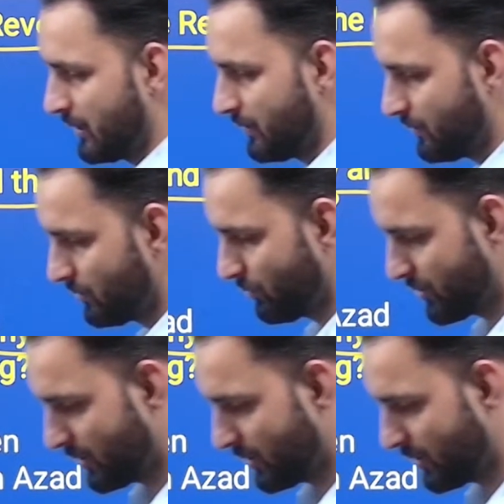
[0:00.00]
This is question